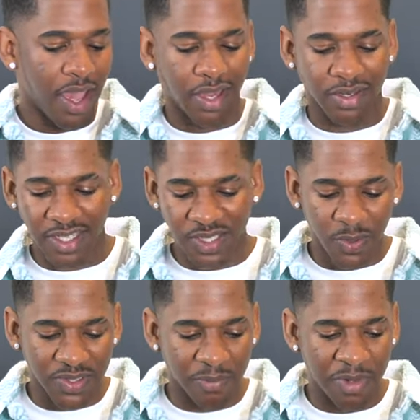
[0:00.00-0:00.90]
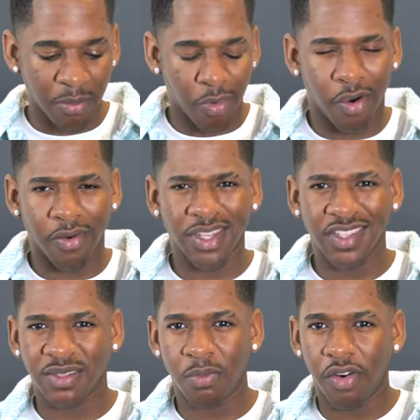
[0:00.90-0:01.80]
And this one's a bit more,
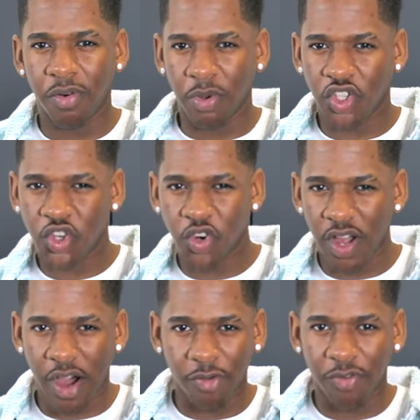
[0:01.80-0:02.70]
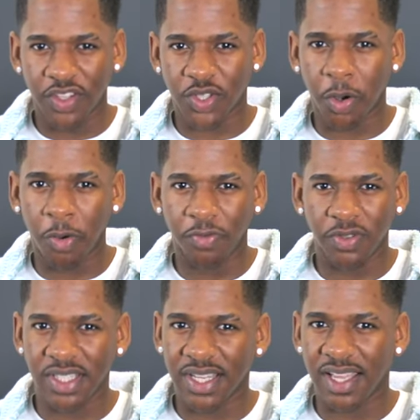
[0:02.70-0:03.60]
this is more of a mature outfit, so
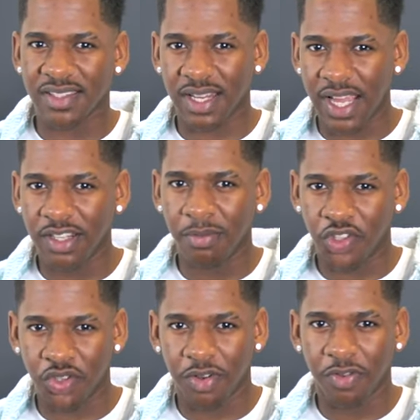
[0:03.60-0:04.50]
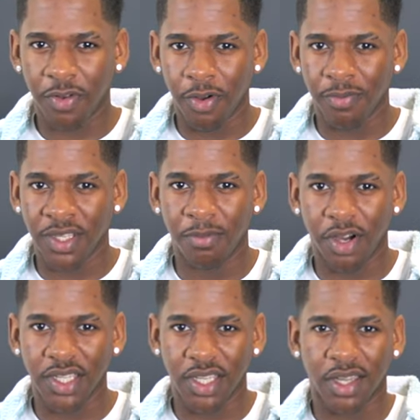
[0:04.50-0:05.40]
hopefully you guys like the mature fit on me.
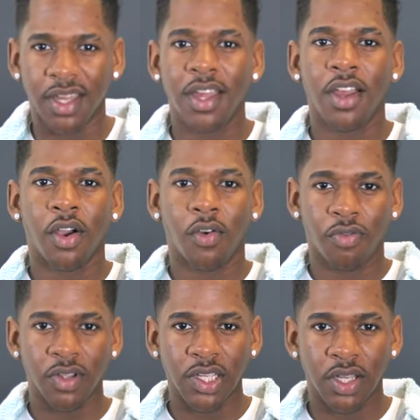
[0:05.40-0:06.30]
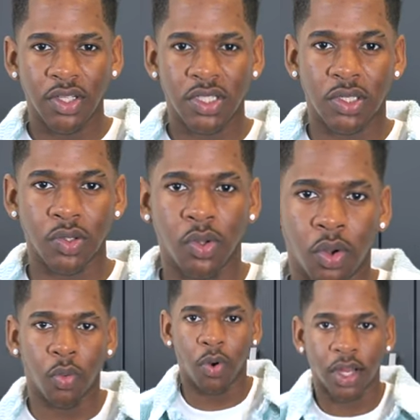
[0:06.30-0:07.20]
But yeah, three, two,
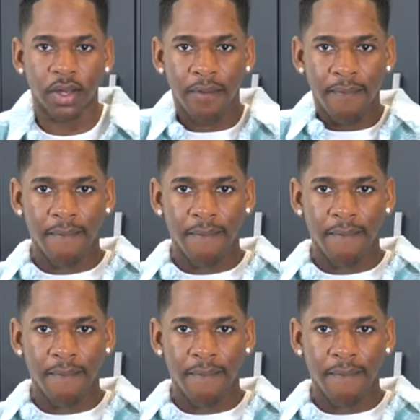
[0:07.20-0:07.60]
one.